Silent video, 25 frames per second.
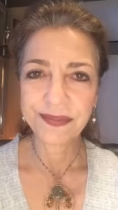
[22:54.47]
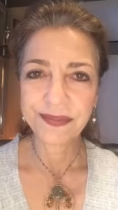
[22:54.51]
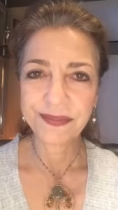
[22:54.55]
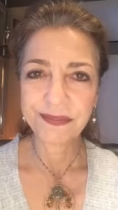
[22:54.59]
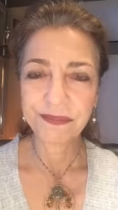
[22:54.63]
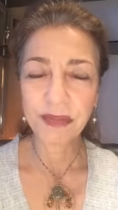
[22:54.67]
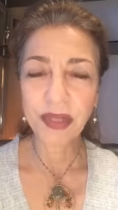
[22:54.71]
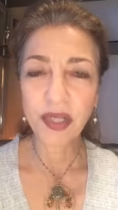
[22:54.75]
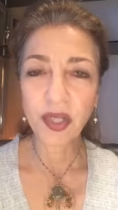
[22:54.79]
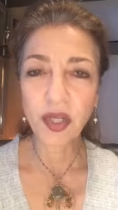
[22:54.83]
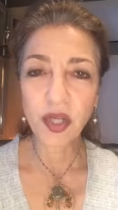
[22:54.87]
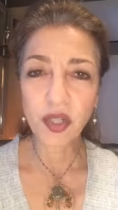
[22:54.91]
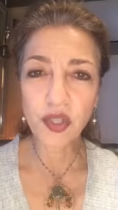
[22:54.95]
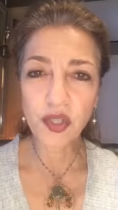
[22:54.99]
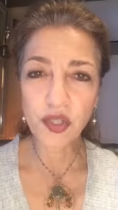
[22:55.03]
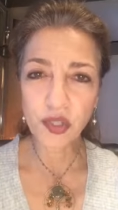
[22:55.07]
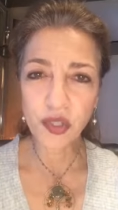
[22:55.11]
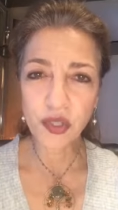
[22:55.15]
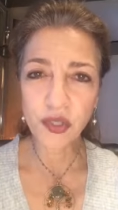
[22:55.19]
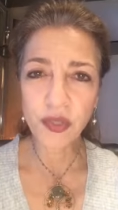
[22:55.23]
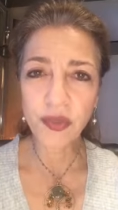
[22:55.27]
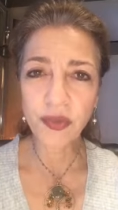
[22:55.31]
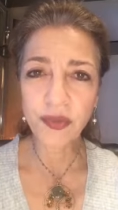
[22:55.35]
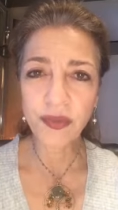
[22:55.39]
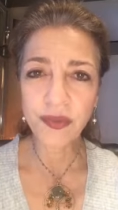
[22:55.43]
Because
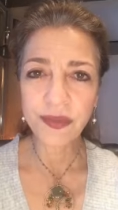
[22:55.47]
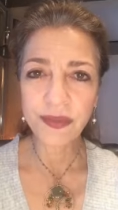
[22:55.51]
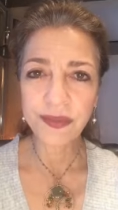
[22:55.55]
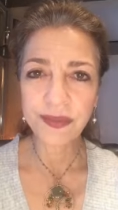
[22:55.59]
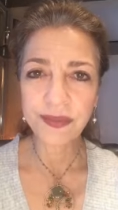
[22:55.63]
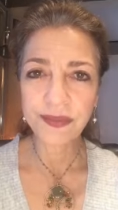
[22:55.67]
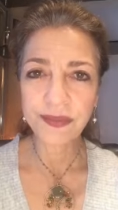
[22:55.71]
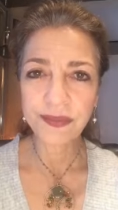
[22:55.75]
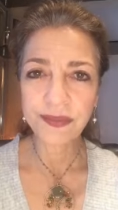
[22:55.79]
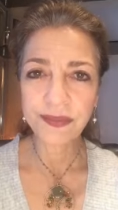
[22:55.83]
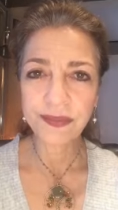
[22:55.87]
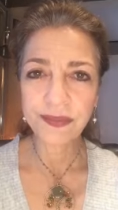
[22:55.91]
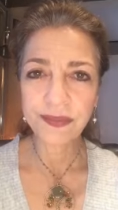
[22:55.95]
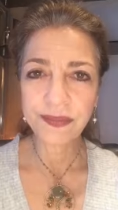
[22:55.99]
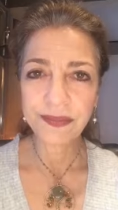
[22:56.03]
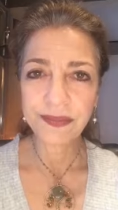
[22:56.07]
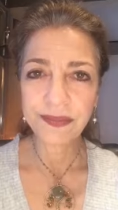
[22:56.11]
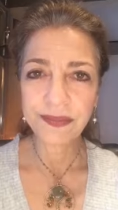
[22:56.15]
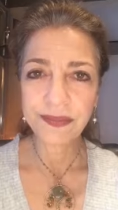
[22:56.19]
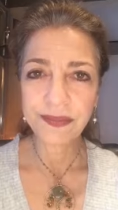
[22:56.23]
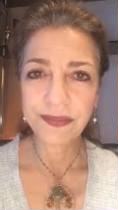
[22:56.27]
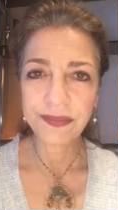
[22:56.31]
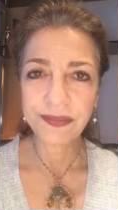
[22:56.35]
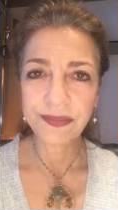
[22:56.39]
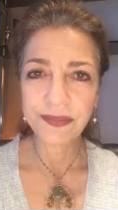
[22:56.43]
you
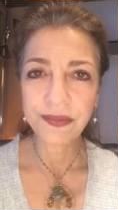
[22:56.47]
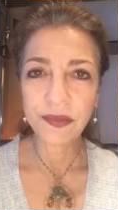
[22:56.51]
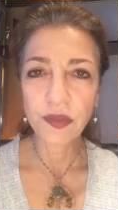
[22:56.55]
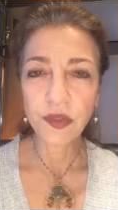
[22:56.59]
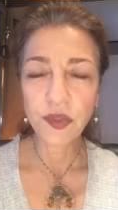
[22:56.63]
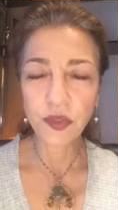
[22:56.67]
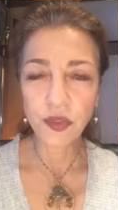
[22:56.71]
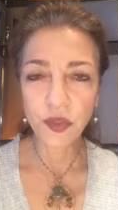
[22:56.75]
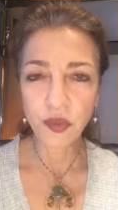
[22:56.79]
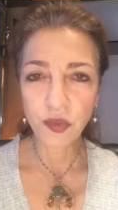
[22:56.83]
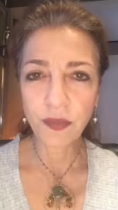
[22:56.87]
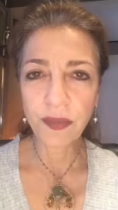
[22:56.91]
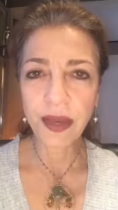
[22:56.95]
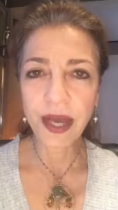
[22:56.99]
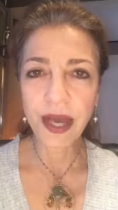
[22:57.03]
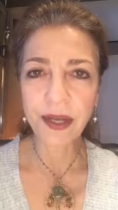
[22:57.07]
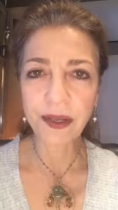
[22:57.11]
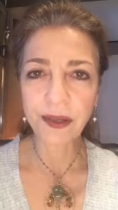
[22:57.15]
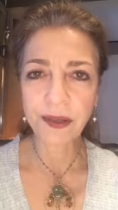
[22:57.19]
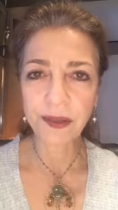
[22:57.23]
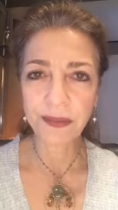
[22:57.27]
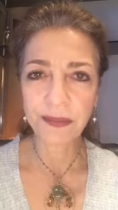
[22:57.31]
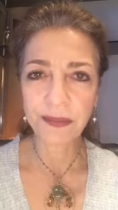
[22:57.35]
do matter.